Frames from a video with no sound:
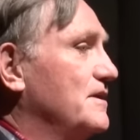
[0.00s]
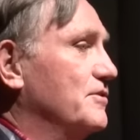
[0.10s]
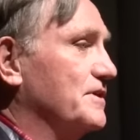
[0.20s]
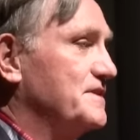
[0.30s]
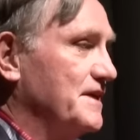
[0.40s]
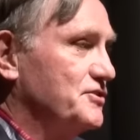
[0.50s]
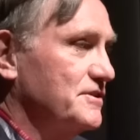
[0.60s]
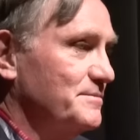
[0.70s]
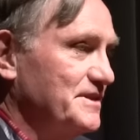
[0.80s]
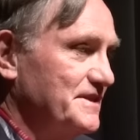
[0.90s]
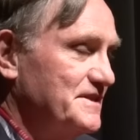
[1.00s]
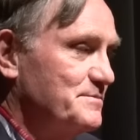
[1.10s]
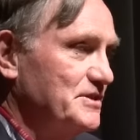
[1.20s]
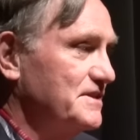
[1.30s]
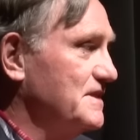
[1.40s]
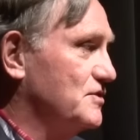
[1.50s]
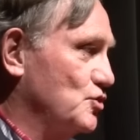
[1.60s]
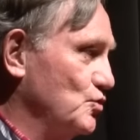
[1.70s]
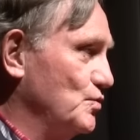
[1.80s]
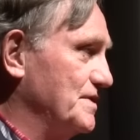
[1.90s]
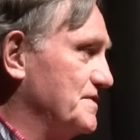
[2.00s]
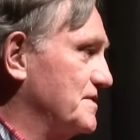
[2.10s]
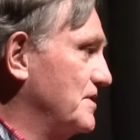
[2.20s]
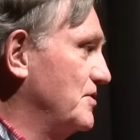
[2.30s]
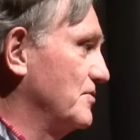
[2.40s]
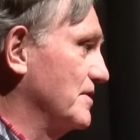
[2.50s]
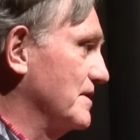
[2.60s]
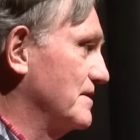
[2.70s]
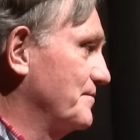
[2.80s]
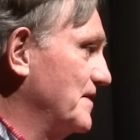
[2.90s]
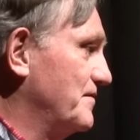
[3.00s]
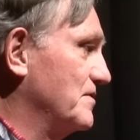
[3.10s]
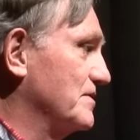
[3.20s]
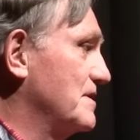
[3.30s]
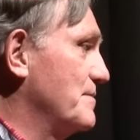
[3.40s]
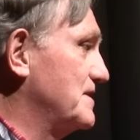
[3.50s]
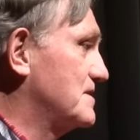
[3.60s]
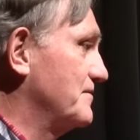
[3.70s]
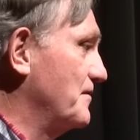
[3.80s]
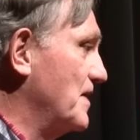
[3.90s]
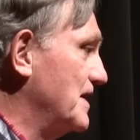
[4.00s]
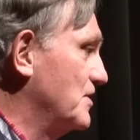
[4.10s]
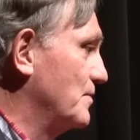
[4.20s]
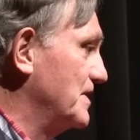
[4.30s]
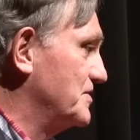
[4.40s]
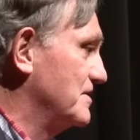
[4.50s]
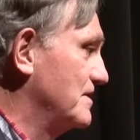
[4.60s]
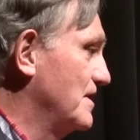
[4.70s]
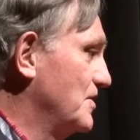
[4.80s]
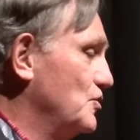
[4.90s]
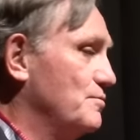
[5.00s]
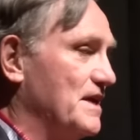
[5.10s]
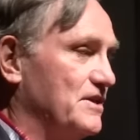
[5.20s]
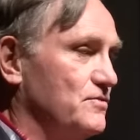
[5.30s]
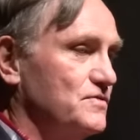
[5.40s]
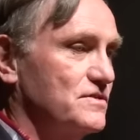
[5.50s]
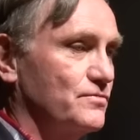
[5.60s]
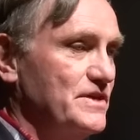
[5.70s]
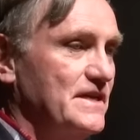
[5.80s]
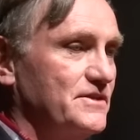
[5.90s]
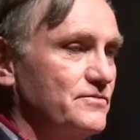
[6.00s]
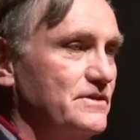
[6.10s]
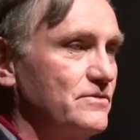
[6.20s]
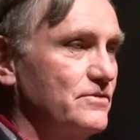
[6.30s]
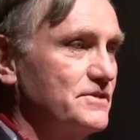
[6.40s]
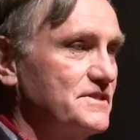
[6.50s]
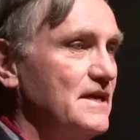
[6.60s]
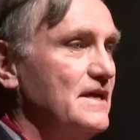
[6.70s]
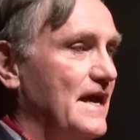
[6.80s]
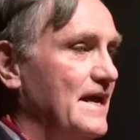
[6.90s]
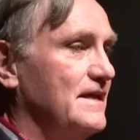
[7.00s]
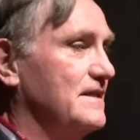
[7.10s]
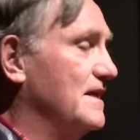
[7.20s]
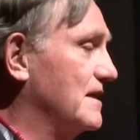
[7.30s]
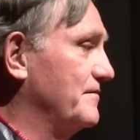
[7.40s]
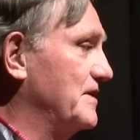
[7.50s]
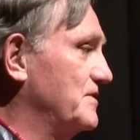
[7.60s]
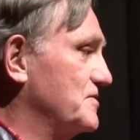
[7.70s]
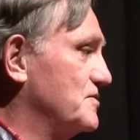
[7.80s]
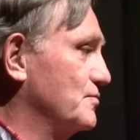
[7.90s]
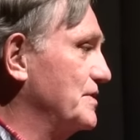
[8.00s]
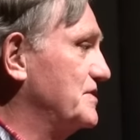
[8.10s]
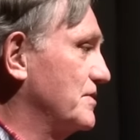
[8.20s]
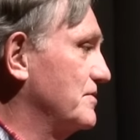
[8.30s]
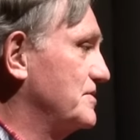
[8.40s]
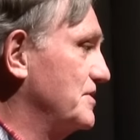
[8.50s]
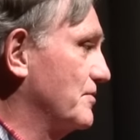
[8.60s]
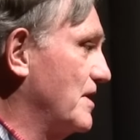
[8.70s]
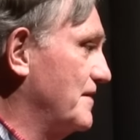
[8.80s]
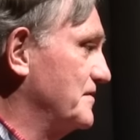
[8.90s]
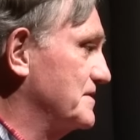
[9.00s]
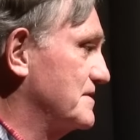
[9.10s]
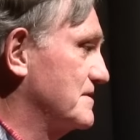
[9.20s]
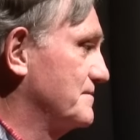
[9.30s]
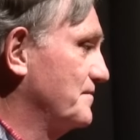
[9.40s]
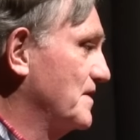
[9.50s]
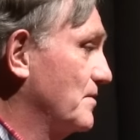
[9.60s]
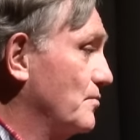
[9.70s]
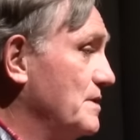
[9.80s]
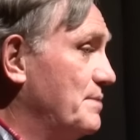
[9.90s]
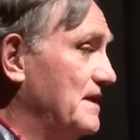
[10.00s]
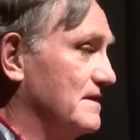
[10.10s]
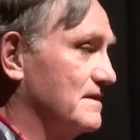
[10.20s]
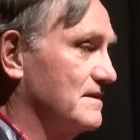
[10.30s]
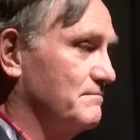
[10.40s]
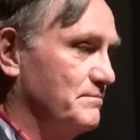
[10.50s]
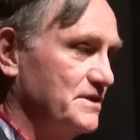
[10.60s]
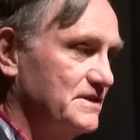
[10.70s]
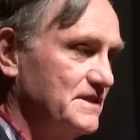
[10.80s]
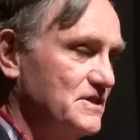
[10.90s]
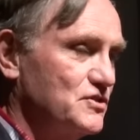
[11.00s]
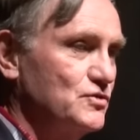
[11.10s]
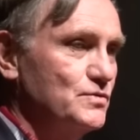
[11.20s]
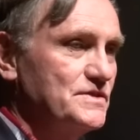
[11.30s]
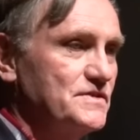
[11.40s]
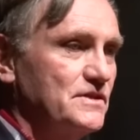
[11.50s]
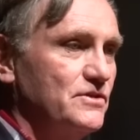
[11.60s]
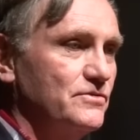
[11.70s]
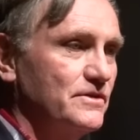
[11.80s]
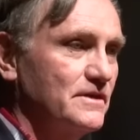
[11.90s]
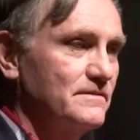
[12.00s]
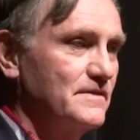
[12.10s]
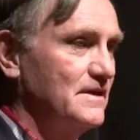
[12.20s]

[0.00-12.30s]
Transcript: Your attention, please. Building two is secure. If you're in the midst of evacuation, you may use the re entry doors and the elevators to return to your office. Repeat building two is secure